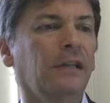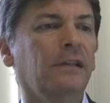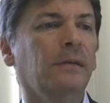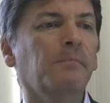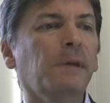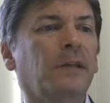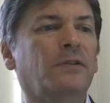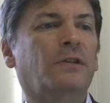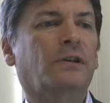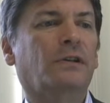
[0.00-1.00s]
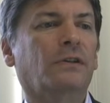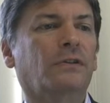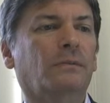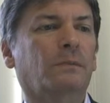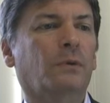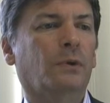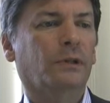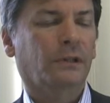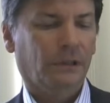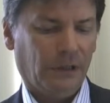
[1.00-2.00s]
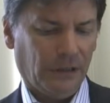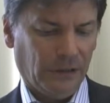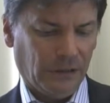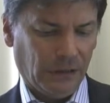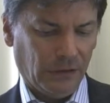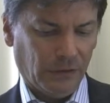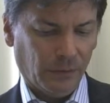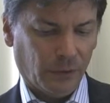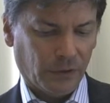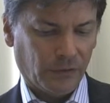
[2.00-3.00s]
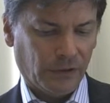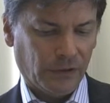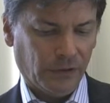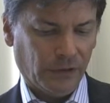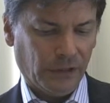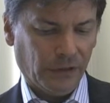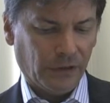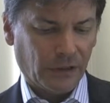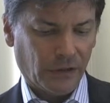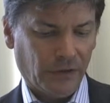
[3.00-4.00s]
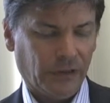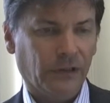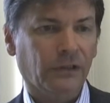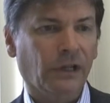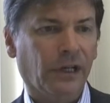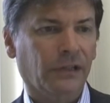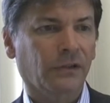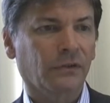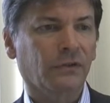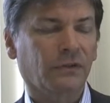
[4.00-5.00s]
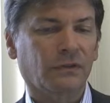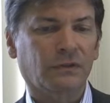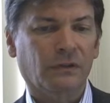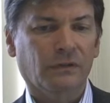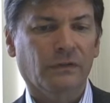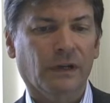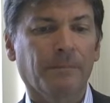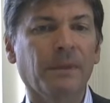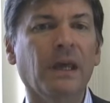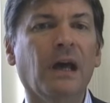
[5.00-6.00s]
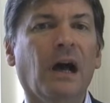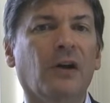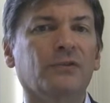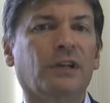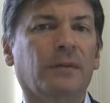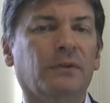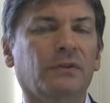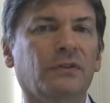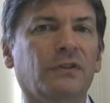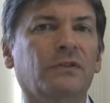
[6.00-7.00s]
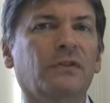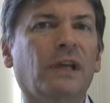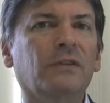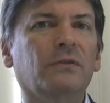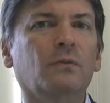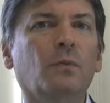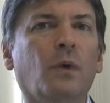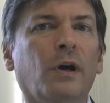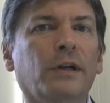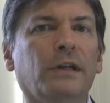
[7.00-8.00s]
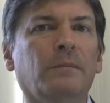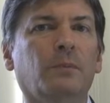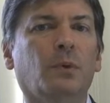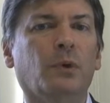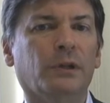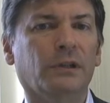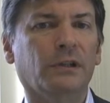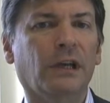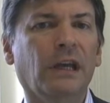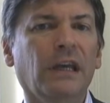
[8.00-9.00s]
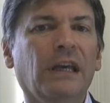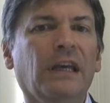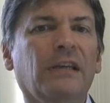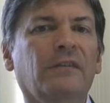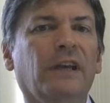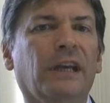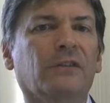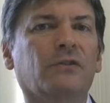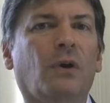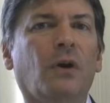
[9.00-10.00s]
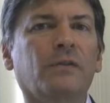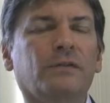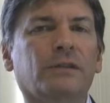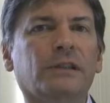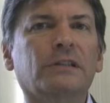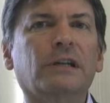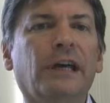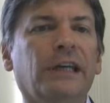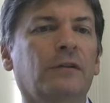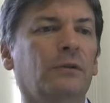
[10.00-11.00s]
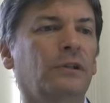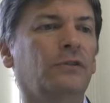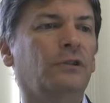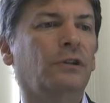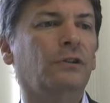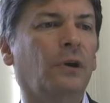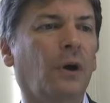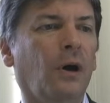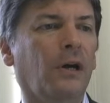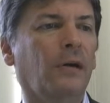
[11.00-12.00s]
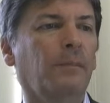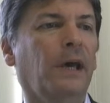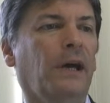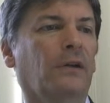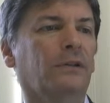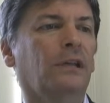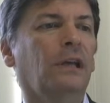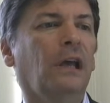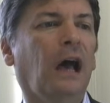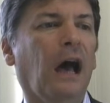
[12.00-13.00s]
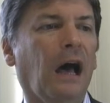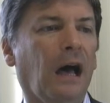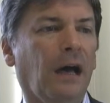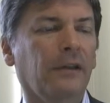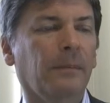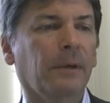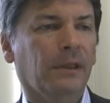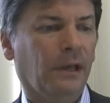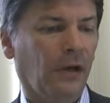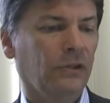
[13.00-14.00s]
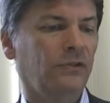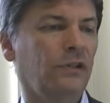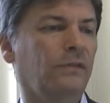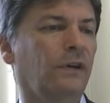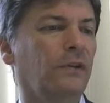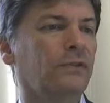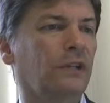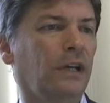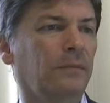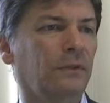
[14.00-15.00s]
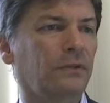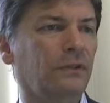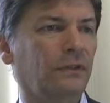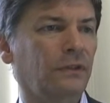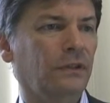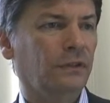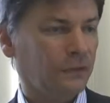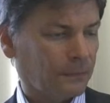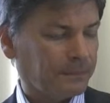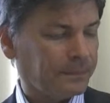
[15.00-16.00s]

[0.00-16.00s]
dementia is important in, is an important criteria in the current diagnosis of uh, Alzheimer's disease. So that's one important advance, offering language to talk about uh, the pathology of Alzheimer's disease,